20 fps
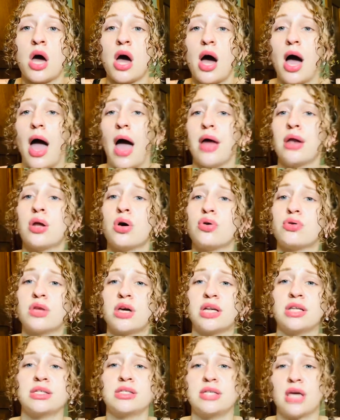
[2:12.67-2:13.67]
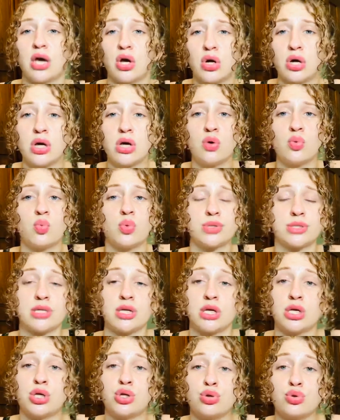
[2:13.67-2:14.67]
I know that dairy was a
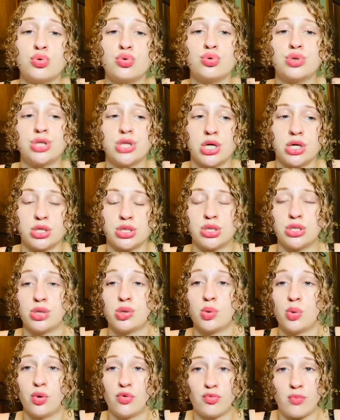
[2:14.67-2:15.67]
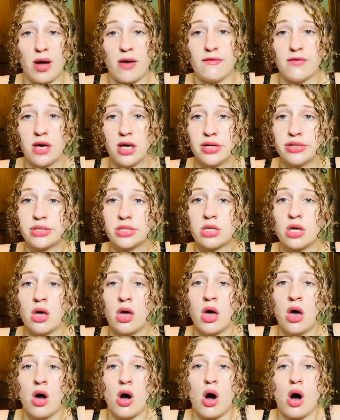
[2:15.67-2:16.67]
huge issue with my face.
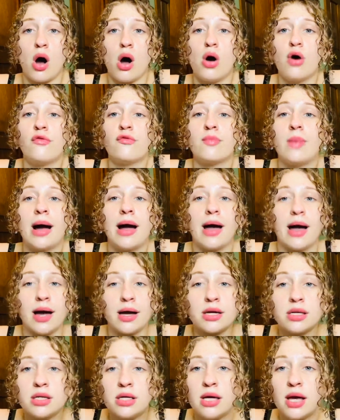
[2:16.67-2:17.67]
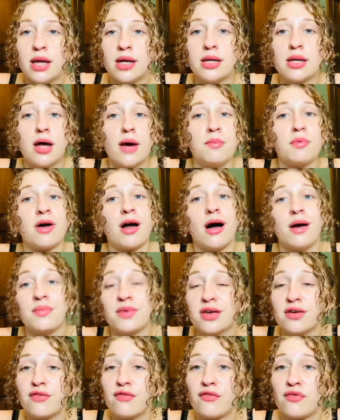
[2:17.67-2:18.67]
All of my acne ended up
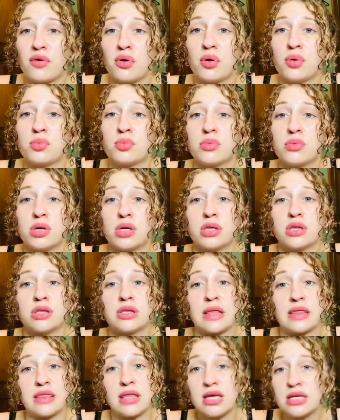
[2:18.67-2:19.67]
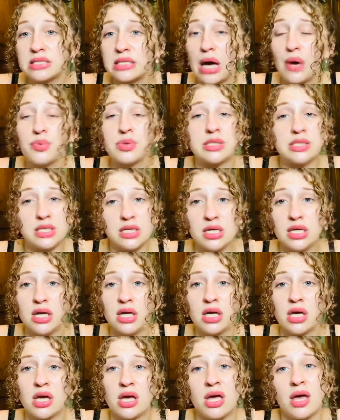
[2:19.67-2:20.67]
coming from the things I was
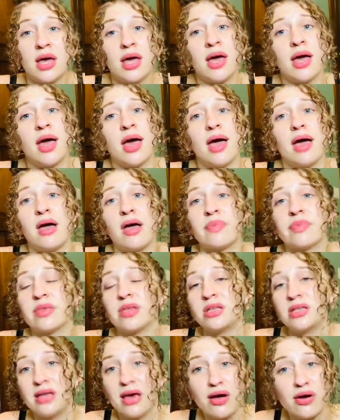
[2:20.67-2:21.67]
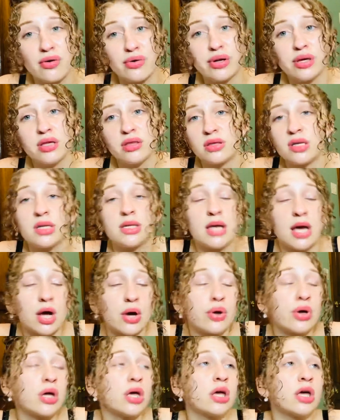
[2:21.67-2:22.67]
eating and the
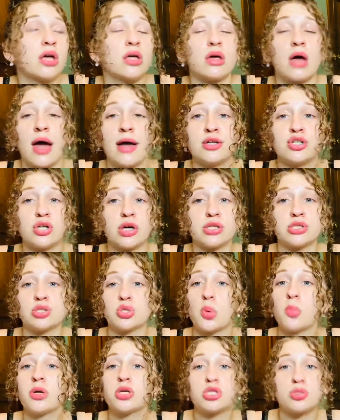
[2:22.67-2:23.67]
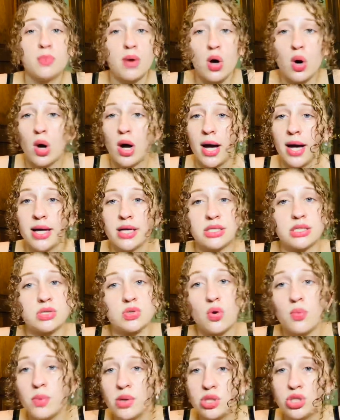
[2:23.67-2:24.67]
dairy. I drank so much milk, I ate so
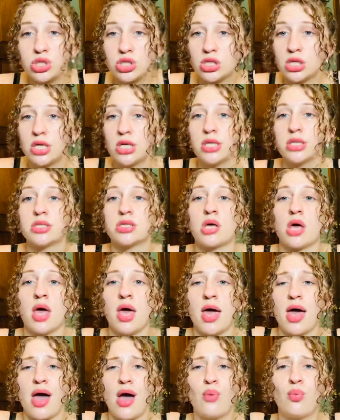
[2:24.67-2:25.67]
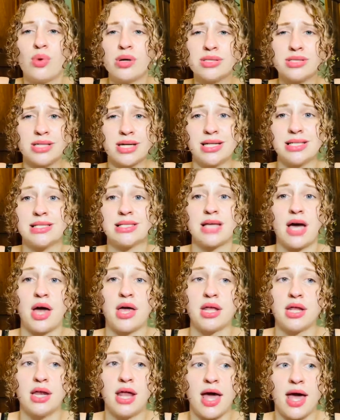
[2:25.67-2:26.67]
much cheese, and once I
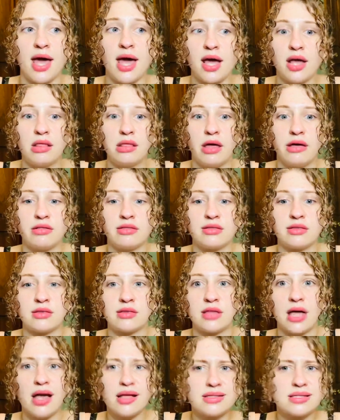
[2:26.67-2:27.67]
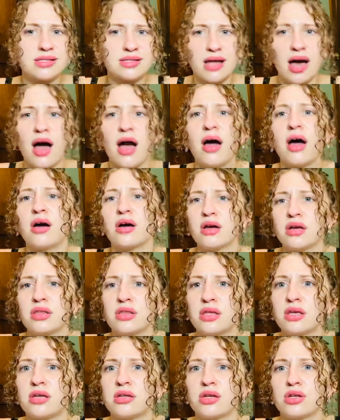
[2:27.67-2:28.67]
decided, hey, like, that's not a good
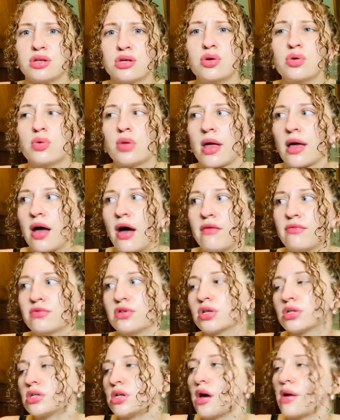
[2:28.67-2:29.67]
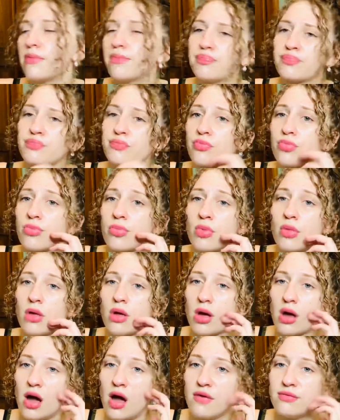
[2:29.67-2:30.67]
thing to do. Like, I've looked
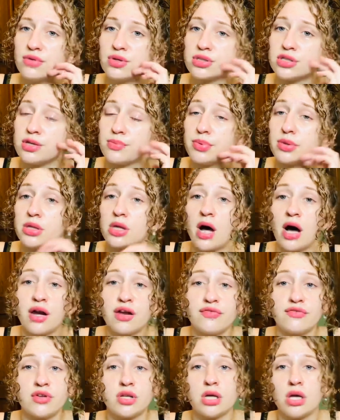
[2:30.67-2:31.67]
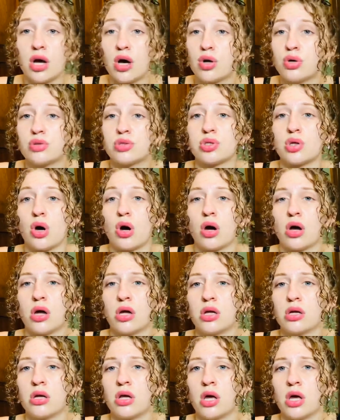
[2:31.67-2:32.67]
up a lot of videos
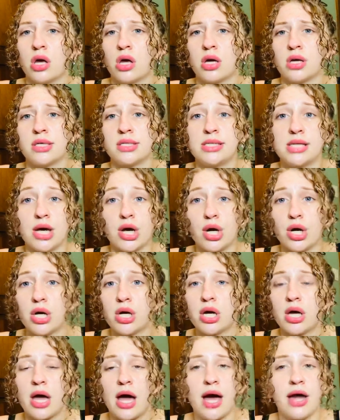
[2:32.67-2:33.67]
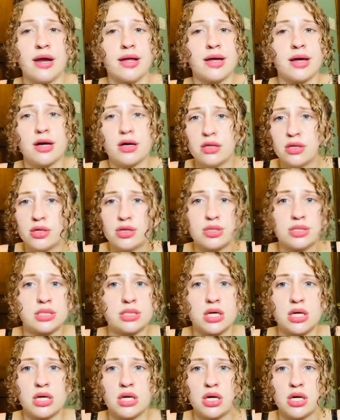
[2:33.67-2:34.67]
on dairy, how to get clear
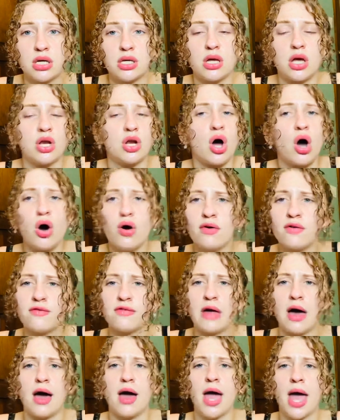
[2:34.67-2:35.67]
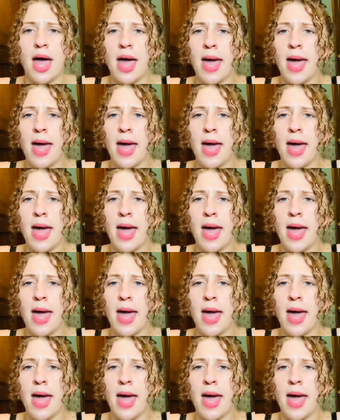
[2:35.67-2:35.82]
skin, and all of that,